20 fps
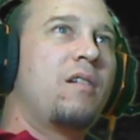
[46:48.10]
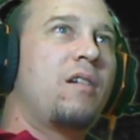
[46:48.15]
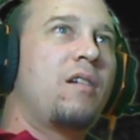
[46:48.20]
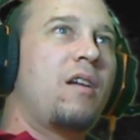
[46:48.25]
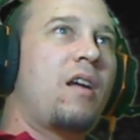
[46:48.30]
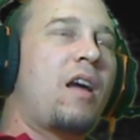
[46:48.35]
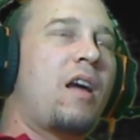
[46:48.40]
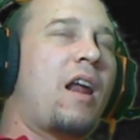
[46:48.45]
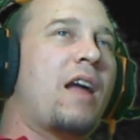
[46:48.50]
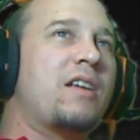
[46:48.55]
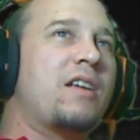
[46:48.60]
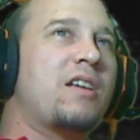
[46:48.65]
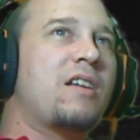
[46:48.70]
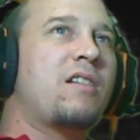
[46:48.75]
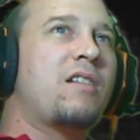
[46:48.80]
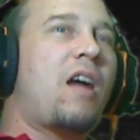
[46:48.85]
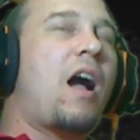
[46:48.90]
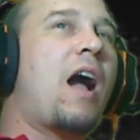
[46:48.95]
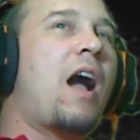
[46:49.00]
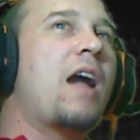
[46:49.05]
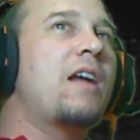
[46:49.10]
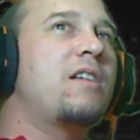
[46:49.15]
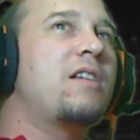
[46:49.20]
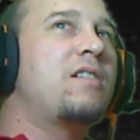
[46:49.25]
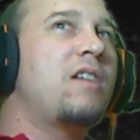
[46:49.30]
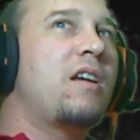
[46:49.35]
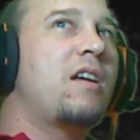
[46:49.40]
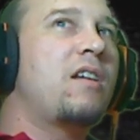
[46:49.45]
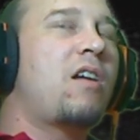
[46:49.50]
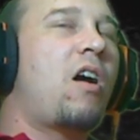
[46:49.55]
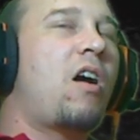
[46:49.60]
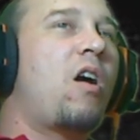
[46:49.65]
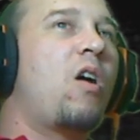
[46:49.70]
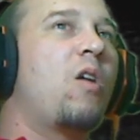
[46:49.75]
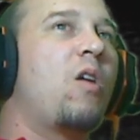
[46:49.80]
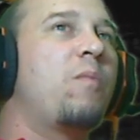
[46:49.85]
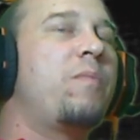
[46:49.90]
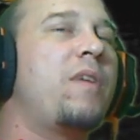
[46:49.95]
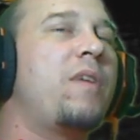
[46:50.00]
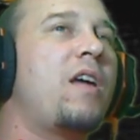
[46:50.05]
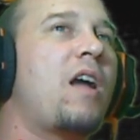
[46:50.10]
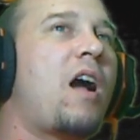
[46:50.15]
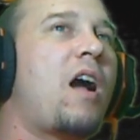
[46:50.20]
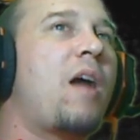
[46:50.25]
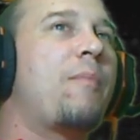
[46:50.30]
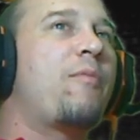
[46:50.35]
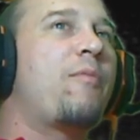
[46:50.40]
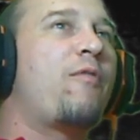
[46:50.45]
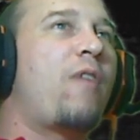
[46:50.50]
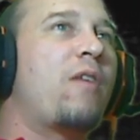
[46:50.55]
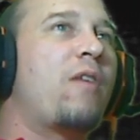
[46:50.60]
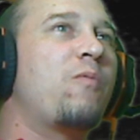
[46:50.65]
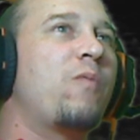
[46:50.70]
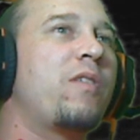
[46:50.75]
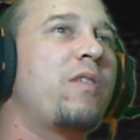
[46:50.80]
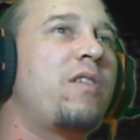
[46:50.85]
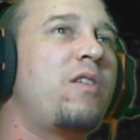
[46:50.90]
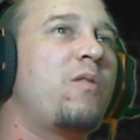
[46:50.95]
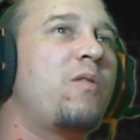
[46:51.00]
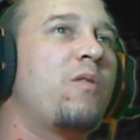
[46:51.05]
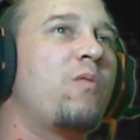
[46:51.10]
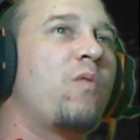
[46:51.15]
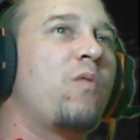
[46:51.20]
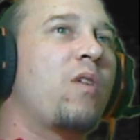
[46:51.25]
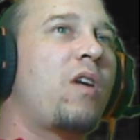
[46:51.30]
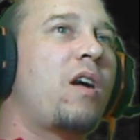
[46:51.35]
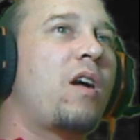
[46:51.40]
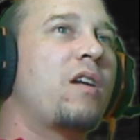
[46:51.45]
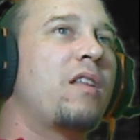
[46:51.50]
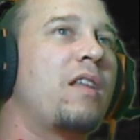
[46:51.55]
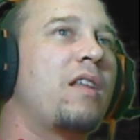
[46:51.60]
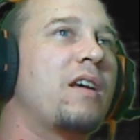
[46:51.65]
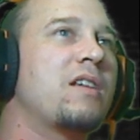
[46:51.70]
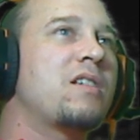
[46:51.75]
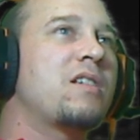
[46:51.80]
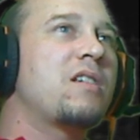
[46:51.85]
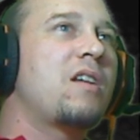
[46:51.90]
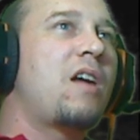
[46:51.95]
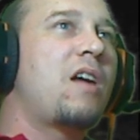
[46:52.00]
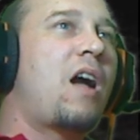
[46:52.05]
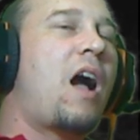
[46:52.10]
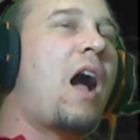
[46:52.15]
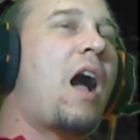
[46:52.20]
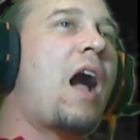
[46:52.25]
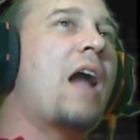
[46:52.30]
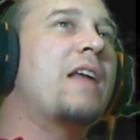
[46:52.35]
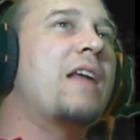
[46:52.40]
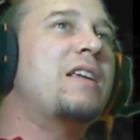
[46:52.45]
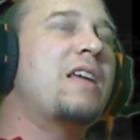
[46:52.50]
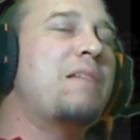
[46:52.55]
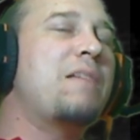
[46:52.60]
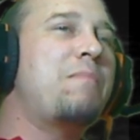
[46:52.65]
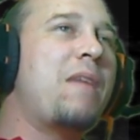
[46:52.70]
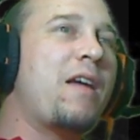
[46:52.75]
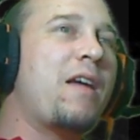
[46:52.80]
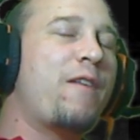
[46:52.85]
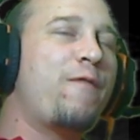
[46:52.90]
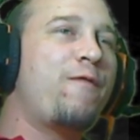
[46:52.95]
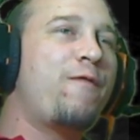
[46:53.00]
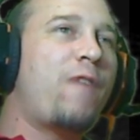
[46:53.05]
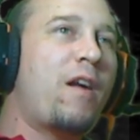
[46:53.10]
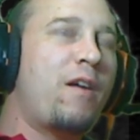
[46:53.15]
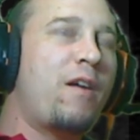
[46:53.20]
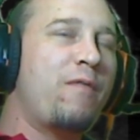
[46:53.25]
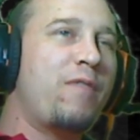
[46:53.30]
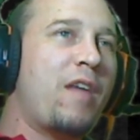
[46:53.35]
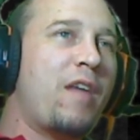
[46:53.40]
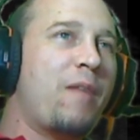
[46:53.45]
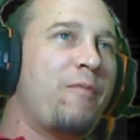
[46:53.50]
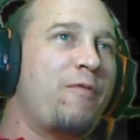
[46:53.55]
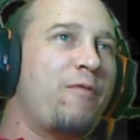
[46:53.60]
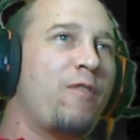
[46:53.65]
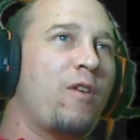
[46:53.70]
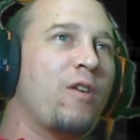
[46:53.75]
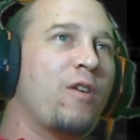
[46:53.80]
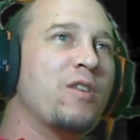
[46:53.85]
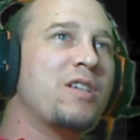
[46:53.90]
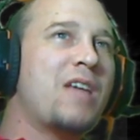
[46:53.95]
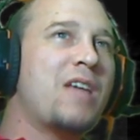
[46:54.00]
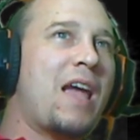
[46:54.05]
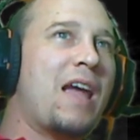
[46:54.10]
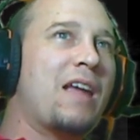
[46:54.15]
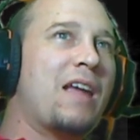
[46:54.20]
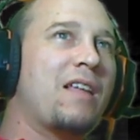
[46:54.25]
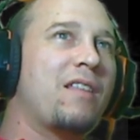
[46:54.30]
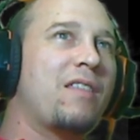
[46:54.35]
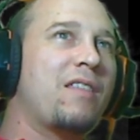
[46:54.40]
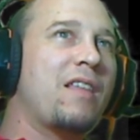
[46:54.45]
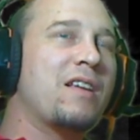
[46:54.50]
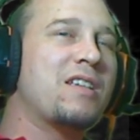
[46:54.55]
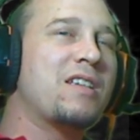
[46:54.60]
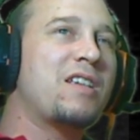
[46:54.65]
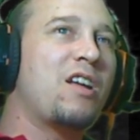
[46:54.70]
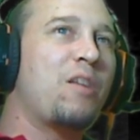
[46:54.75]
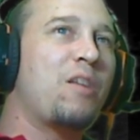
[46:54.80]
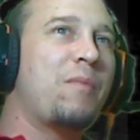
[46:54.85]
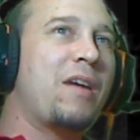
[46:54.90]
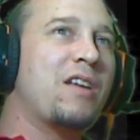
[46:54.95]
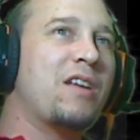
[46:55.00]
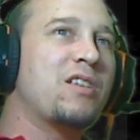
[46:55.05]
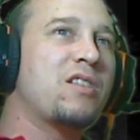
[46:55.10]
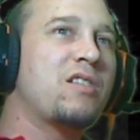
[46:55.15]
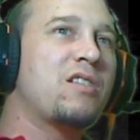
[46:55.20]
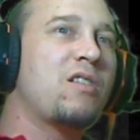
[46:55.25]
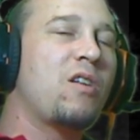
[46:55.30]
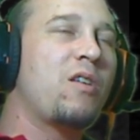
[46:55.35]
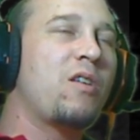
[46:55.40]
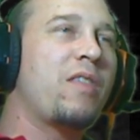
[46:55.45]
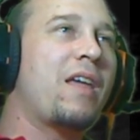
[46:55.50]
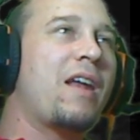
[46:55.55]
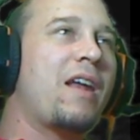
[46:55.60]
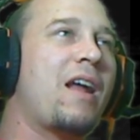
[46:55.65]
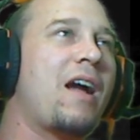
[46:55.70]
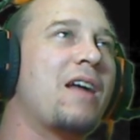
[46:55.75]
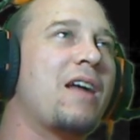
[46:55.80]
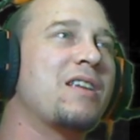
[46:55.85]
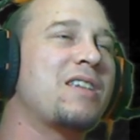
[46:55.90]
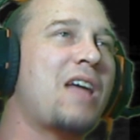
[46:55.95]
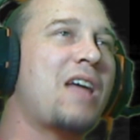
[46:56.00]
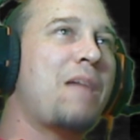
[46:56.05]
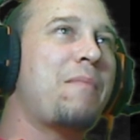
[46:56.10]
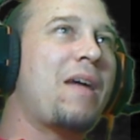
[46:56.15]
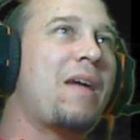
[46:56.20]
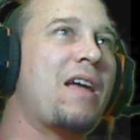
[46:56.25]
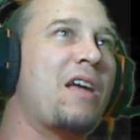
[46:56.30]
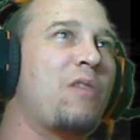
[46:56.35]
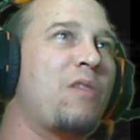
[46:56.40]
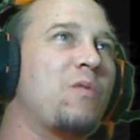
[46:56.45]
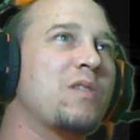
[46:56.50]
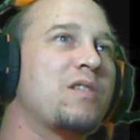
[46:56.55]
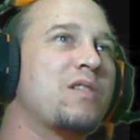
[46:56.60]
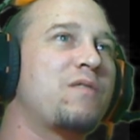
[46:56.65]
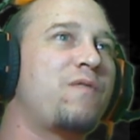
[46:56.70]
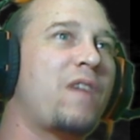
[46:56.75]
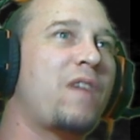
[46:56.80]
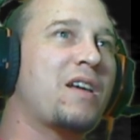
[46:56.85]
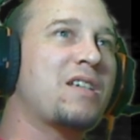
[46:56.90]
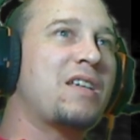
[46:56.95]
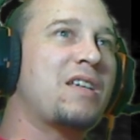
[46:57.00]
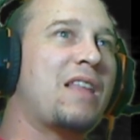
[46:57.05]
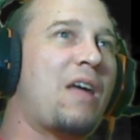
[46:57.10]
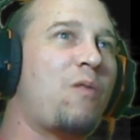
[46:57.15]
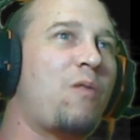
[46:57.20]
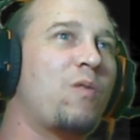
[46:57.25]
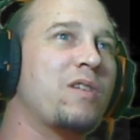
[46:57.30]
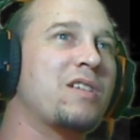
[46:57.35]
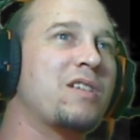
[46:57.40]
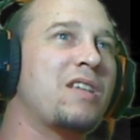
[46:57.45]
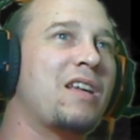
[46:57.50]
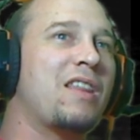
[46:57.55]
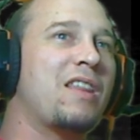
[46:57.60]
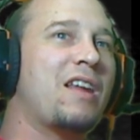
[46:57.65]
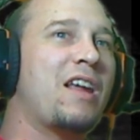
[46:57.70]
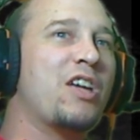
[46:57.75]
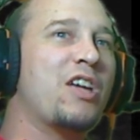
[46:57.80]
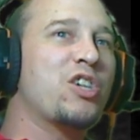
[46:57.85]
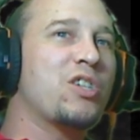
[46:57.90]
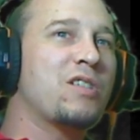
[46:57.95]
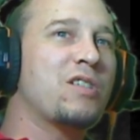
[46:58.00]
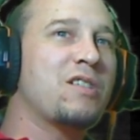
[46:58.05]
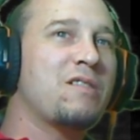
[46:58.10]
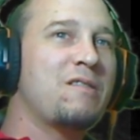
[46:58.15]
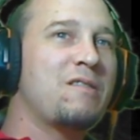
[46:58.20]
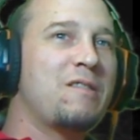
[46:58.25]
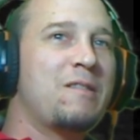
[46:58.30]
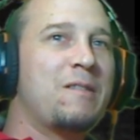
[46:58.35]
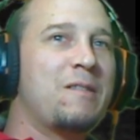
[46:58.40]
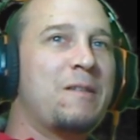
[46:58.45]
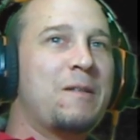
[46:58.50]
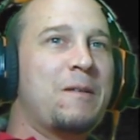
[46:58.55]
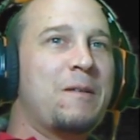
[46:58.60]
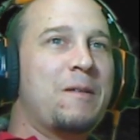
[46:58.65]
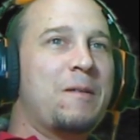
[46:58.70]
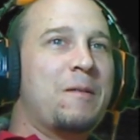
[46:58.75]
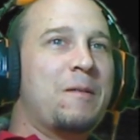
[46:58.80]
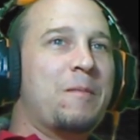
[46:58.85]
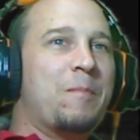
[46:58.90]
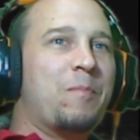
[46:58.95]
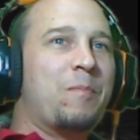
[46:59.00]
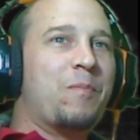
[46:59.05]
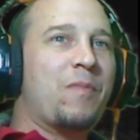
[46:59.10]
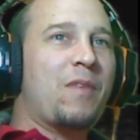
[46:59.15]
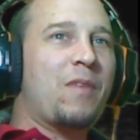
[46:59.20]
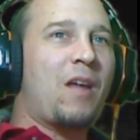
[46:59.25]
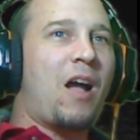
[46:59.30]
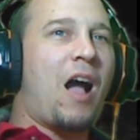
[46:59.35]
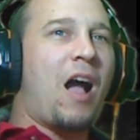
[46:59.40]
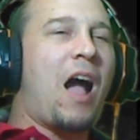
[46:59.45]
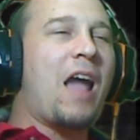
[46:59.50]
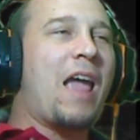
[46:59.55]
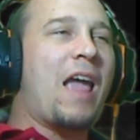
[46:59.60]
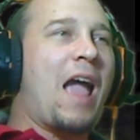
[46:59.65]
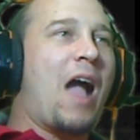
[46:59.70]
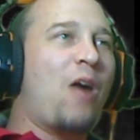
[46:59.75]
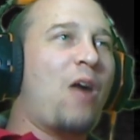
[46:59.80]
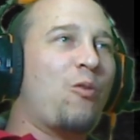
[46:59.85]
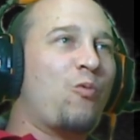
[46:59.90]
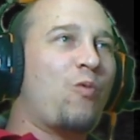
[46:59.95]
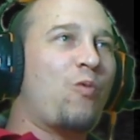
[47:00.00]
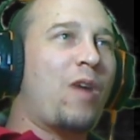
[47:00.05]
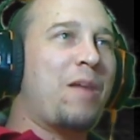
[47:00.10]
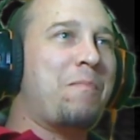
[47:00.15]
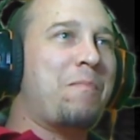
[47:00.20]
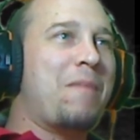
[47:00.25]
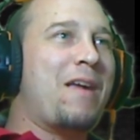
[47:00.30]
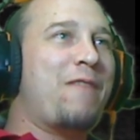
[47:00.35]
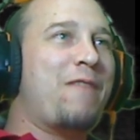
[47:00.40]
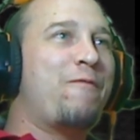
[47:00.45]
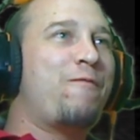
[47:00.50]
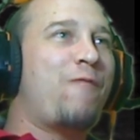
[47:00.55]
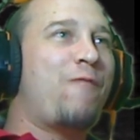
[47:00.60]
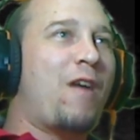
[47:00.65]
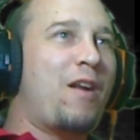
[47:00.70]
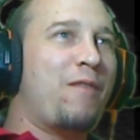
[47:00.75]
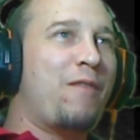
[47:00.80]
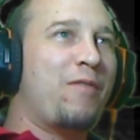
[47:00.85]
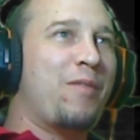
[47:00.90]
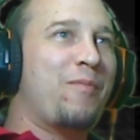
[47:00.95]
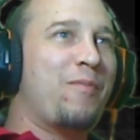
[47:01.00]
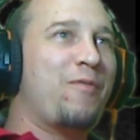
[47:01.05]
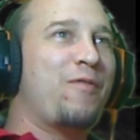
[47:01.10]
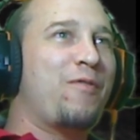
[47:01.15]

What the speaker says: And I did all be upfront with you in regard to this. I did make fun of them for saying that stalemates or that sandbagging was fixed in that one State of the Nations. I outright made fun of them for